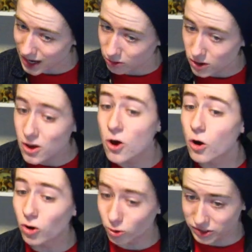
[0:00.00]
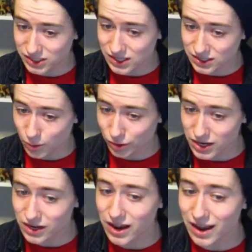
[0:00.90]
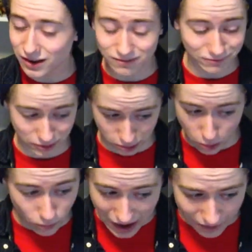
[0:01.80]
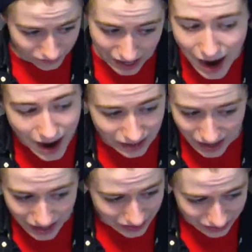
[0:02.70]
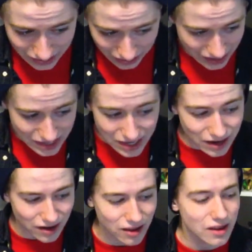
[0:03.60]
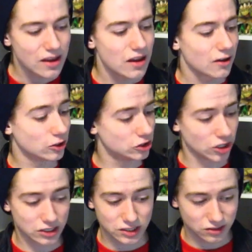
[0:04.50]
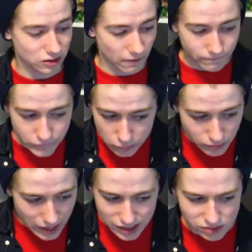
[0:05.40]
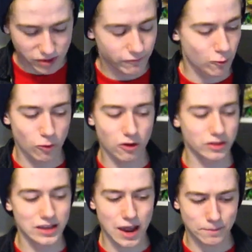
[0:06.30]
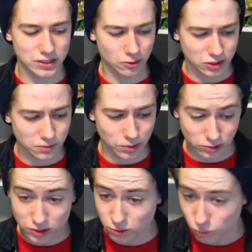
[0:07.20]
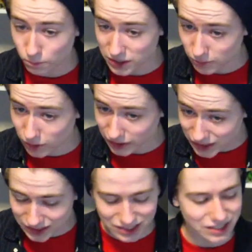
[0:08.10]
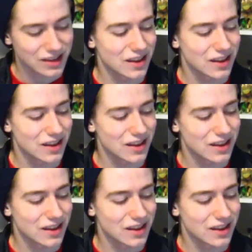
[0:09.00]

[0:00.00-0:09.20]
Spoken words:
out all the scenes I will need and don't have to add anything in just a few days before the episode is supposed to be released.